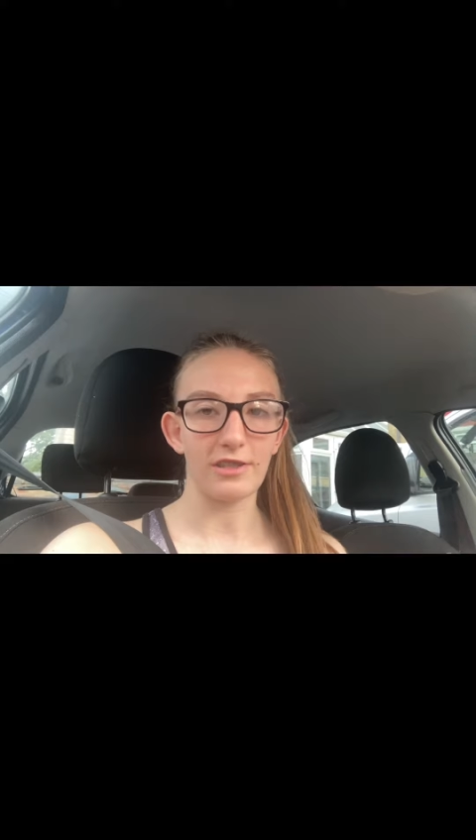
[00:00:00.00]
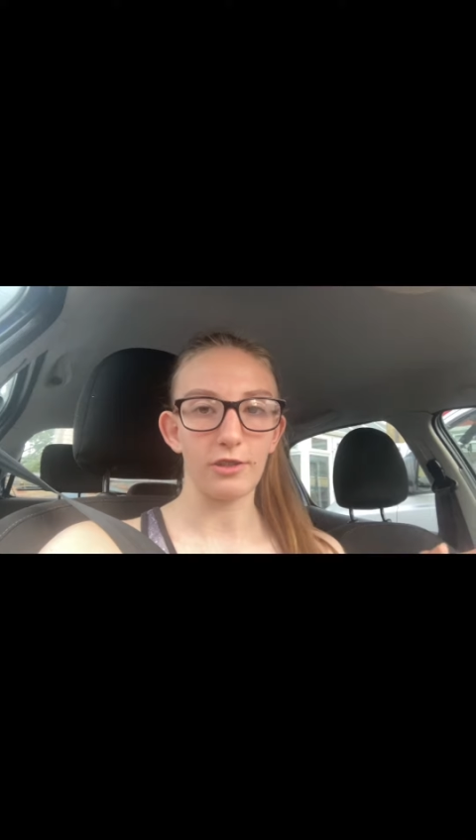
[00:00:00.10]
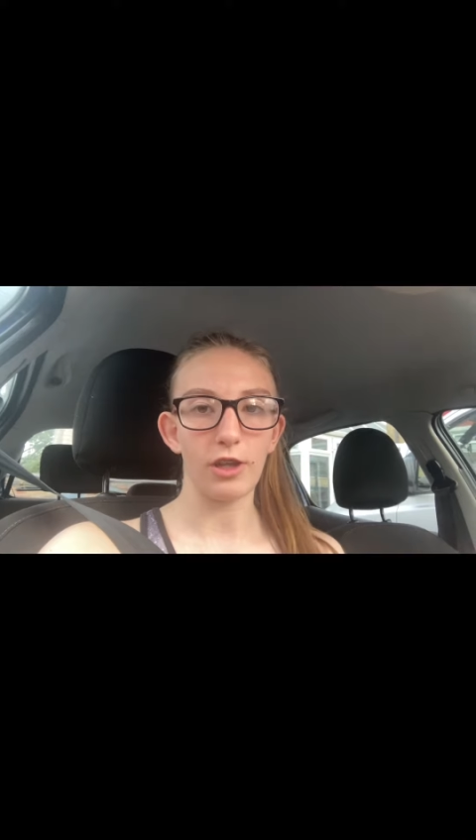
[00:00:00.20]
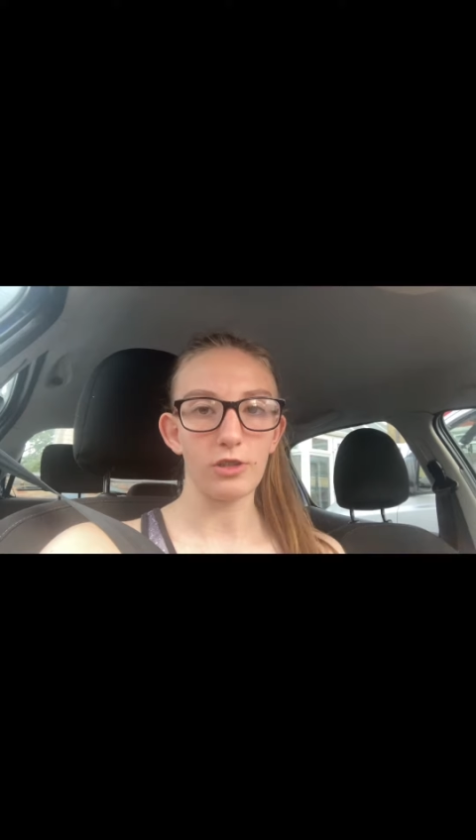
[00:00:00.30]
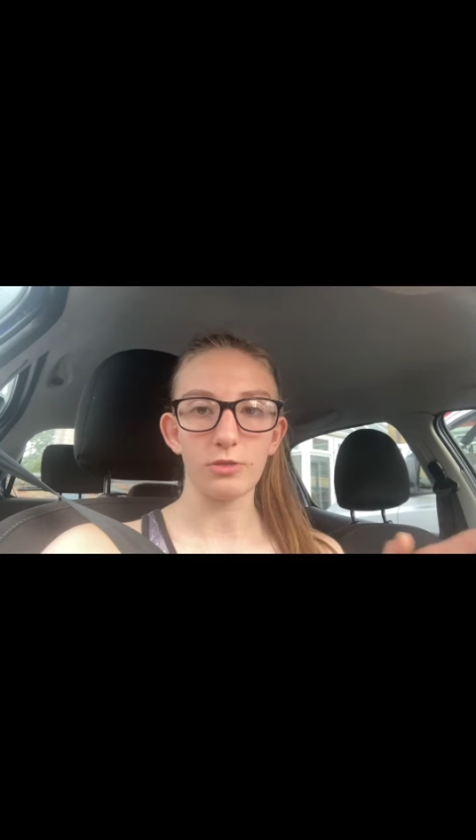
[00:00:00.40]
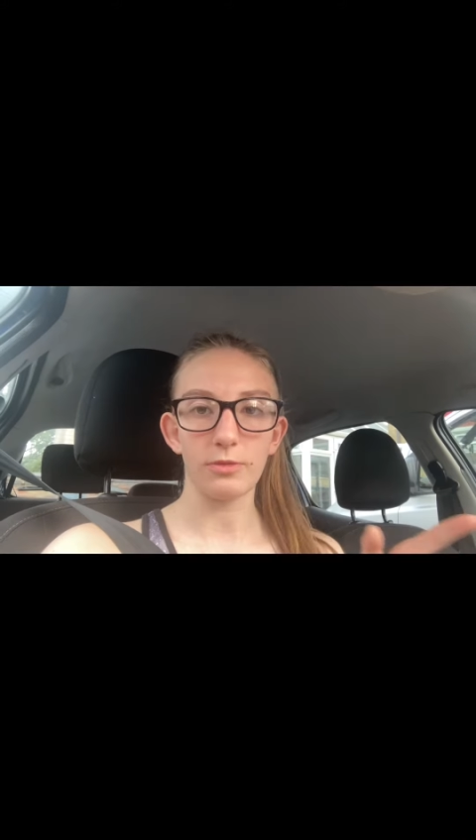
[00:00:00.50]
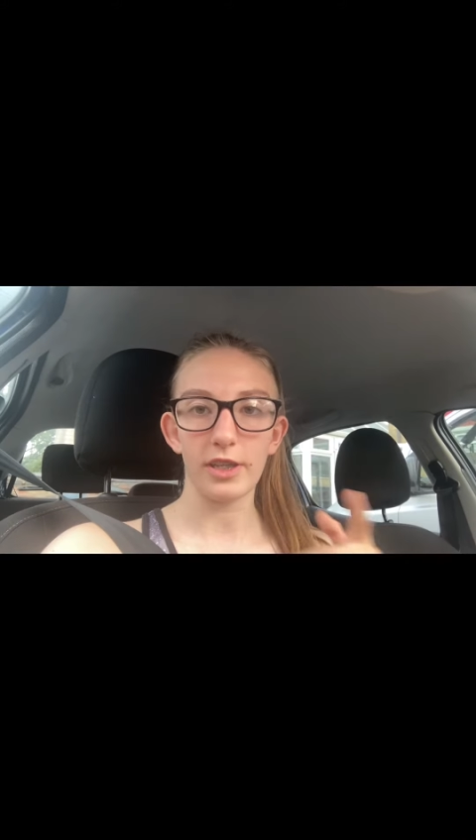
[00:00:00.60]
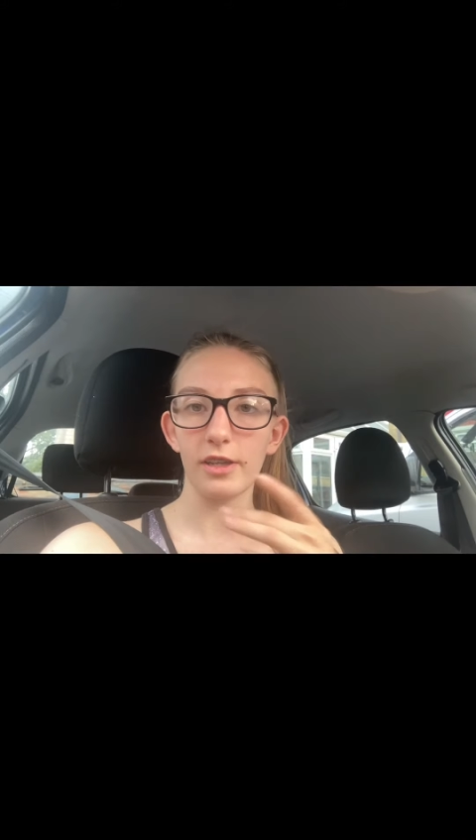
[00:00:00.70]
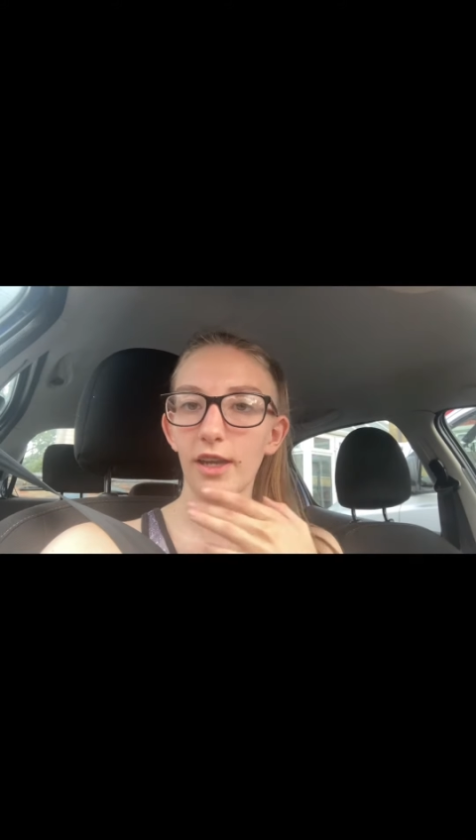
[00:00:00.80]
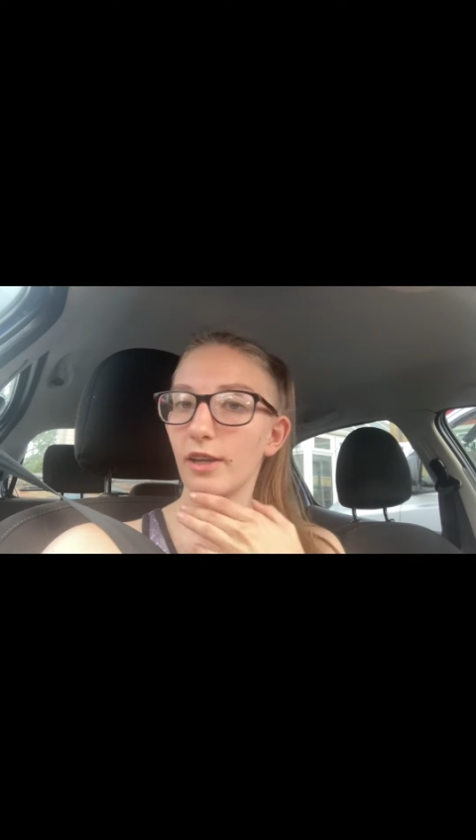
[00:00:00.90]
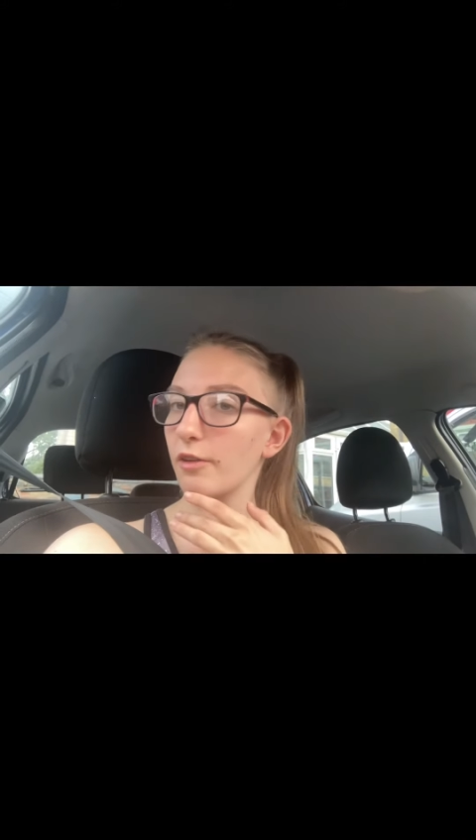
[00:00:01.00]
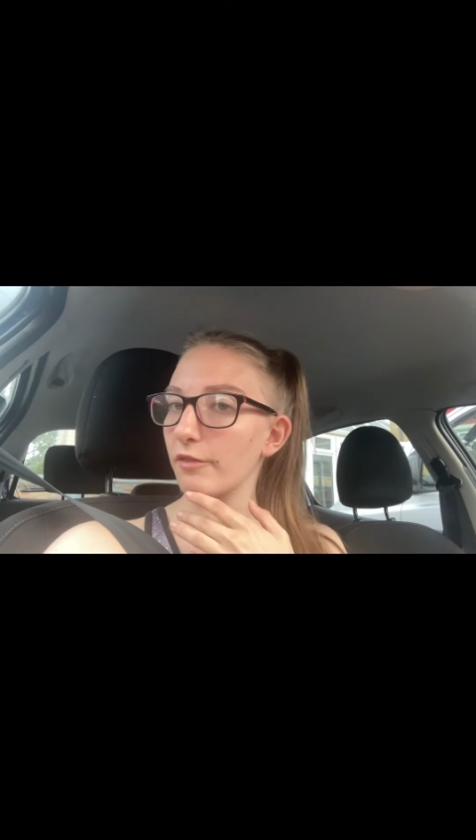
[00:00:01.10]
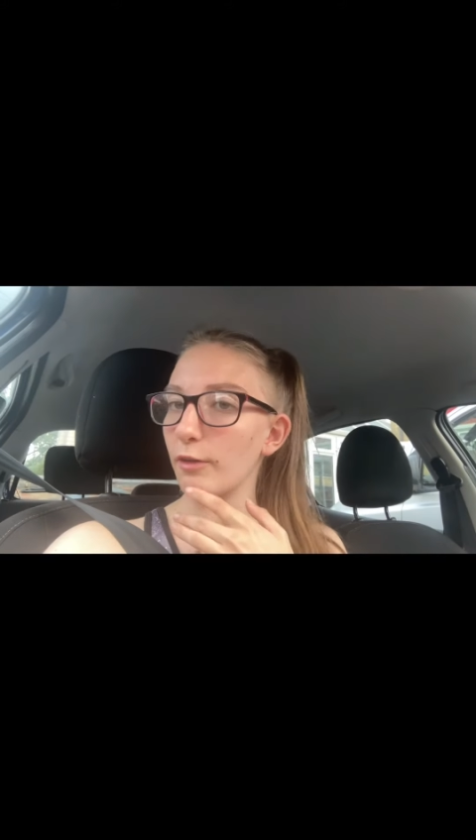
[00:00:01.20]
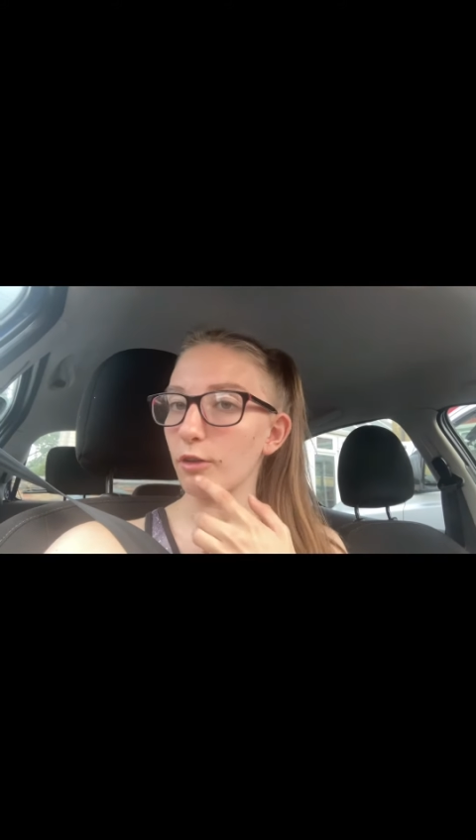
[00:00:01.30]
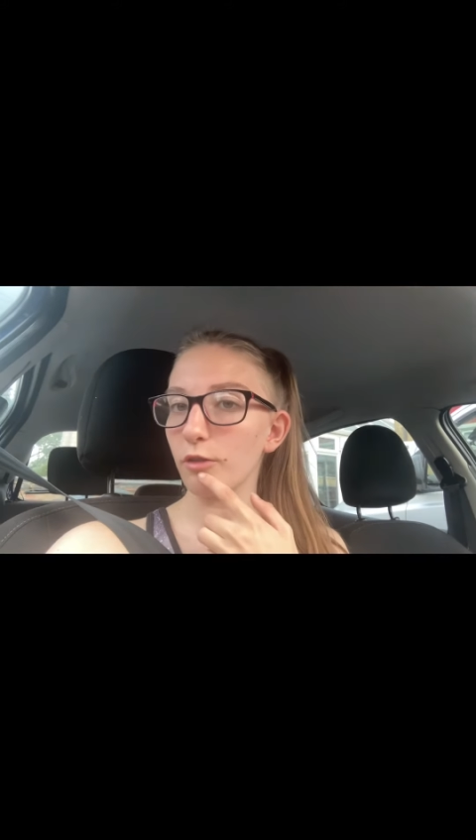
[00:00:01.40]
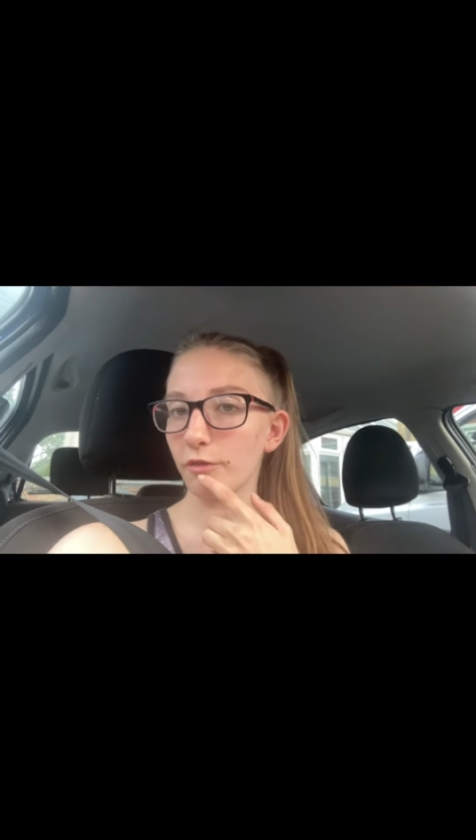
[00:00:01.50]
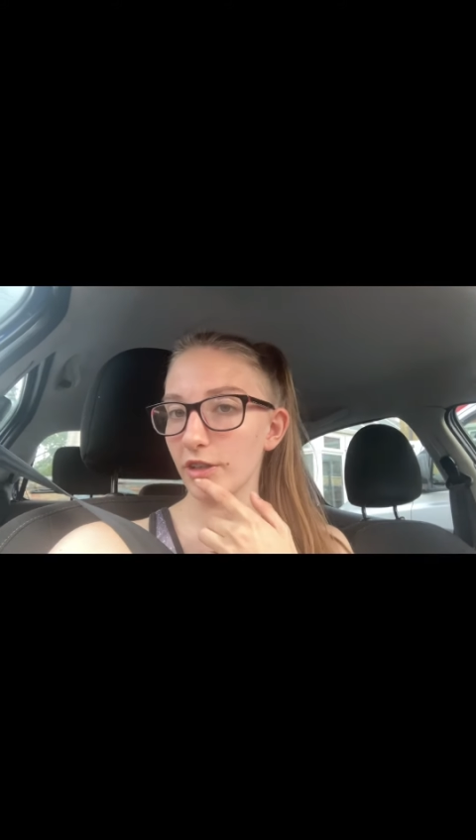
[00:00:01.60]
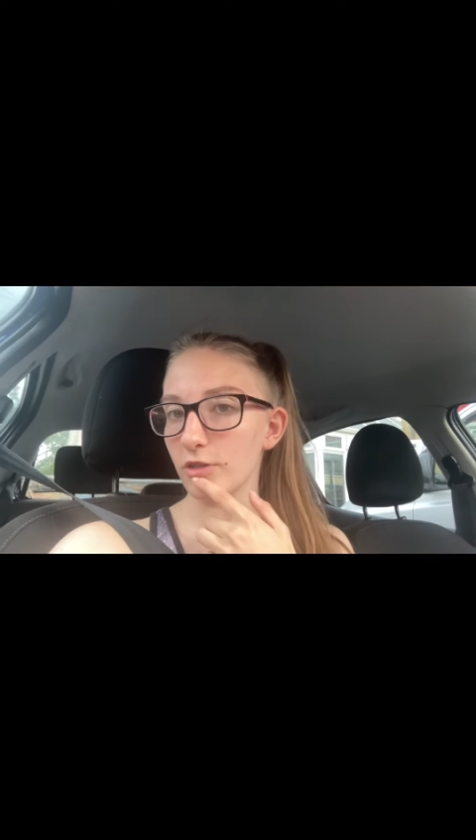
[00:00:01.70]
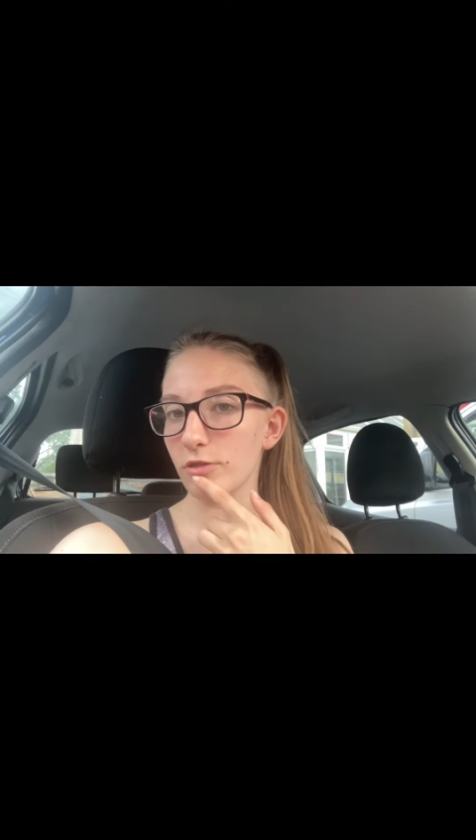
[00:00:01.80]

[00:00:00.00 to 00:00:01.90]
than last week and I felt a lot fitter